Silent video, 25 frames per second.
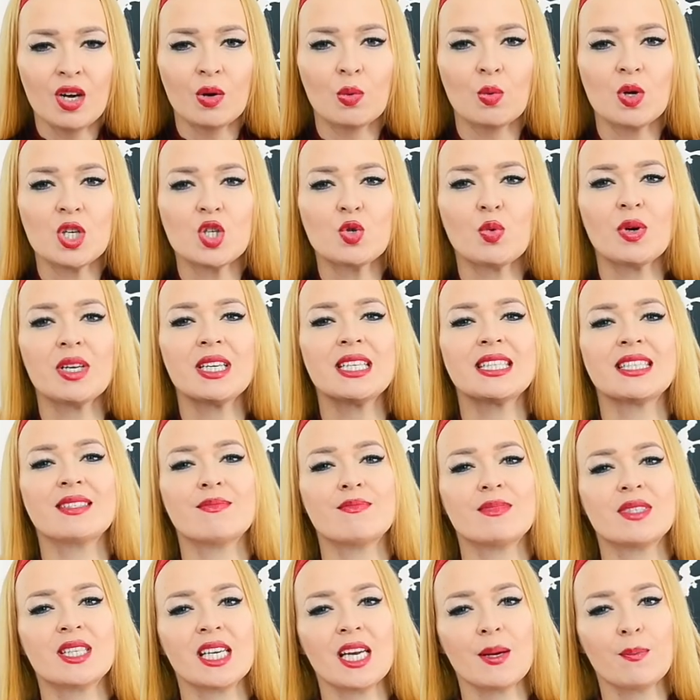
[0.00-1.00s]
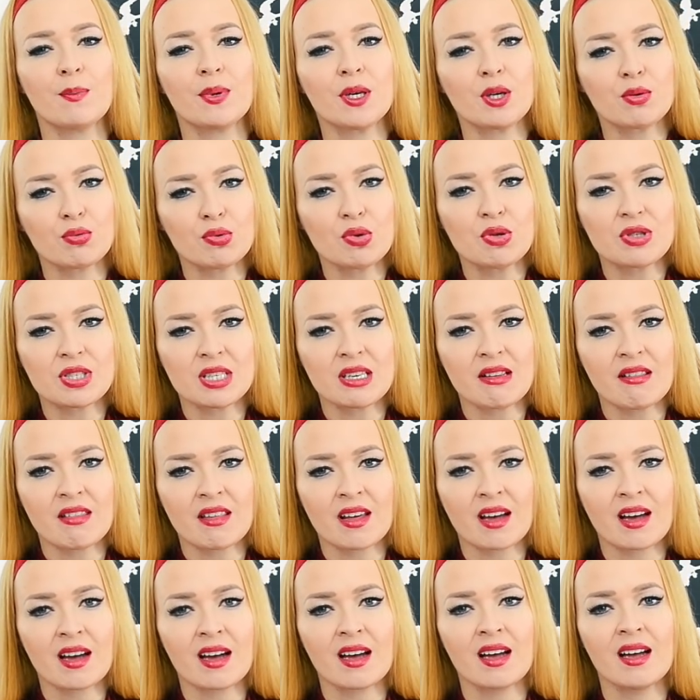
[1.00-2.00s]
which one is deeply rooted
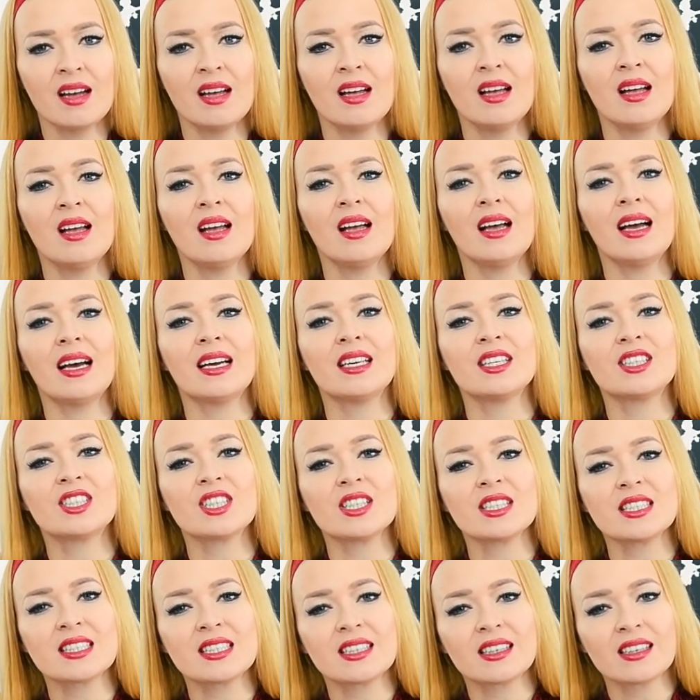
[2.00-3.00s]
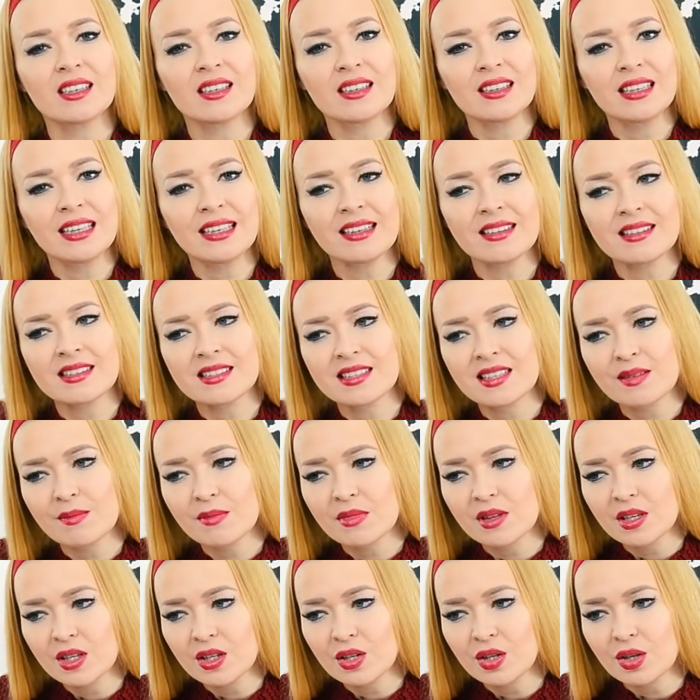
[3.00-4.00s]
there, and just connect
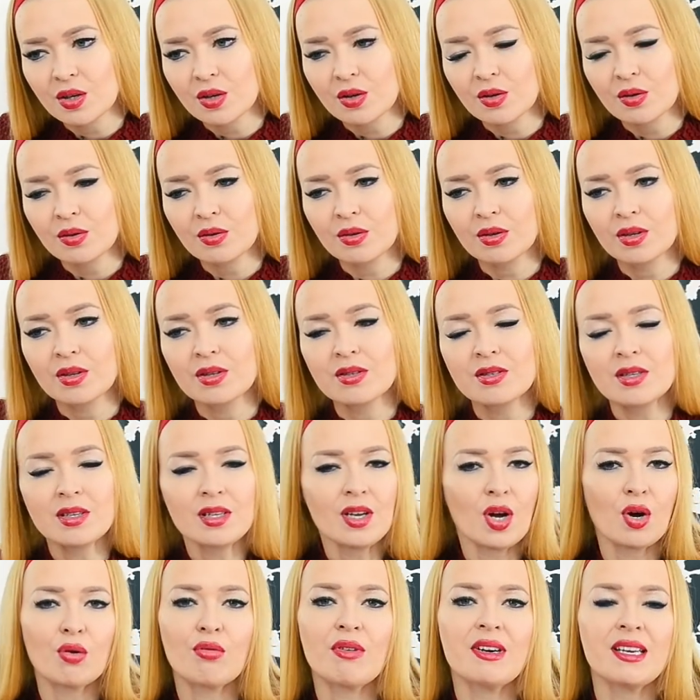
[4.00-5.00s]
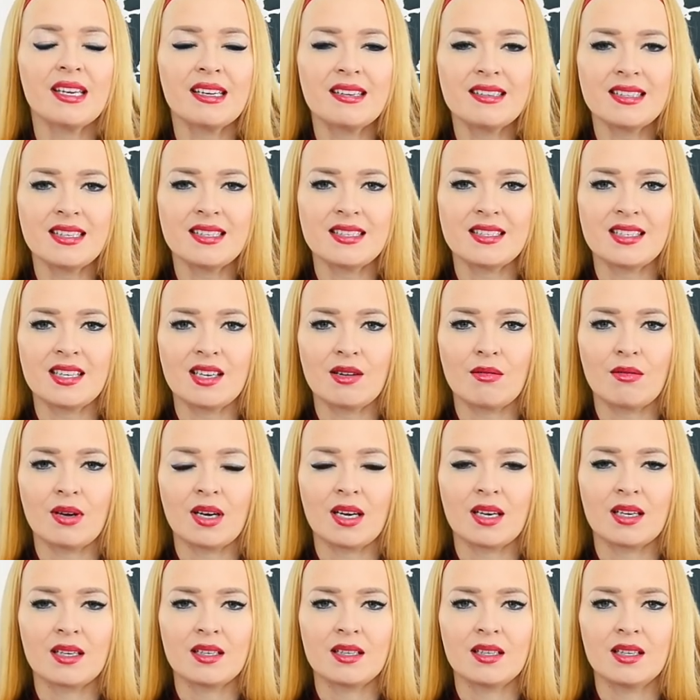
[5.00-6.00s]
something new to the already existing
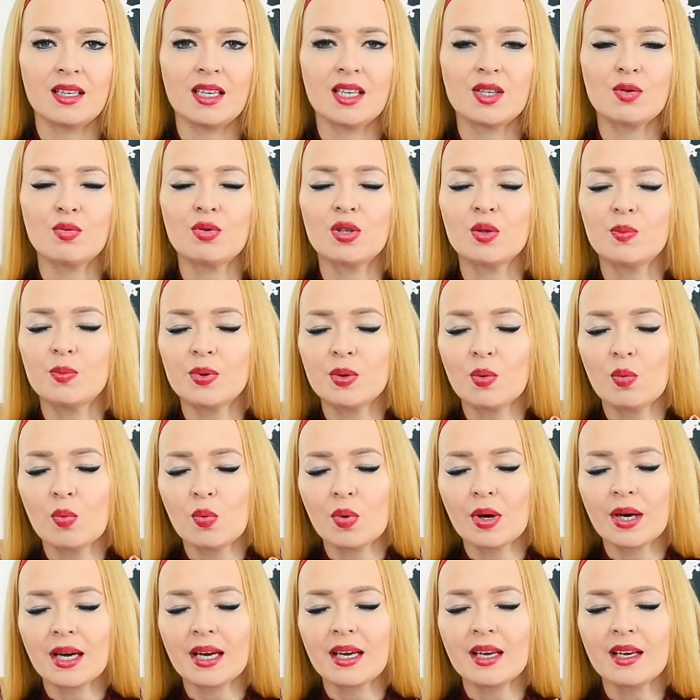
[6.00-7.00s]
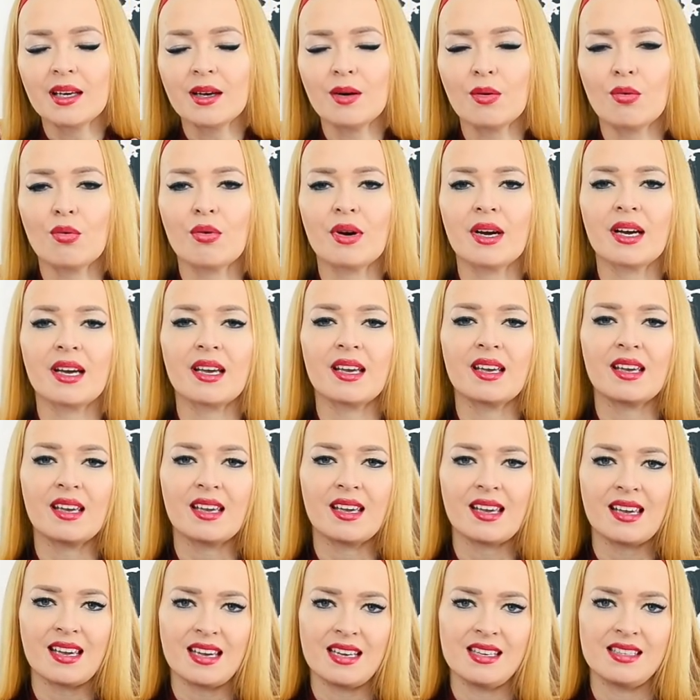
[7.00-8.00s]
one. It will be way, way
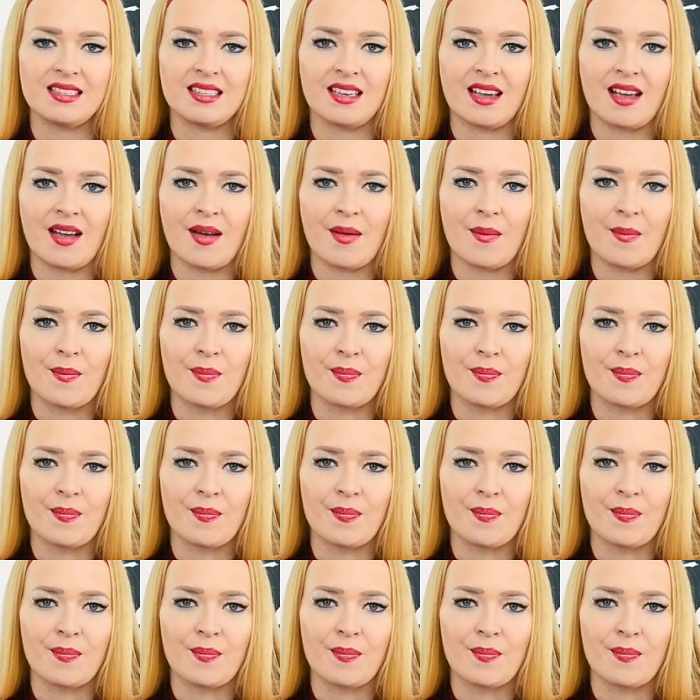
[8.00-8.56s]
easier.